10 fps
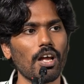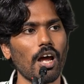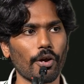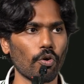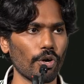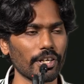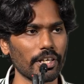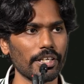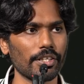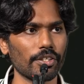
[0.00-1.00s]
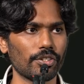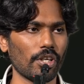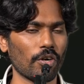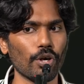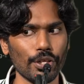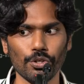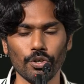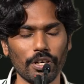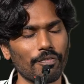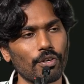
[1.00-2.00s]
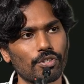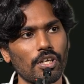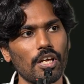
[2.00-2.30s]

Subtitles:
according to your reviews.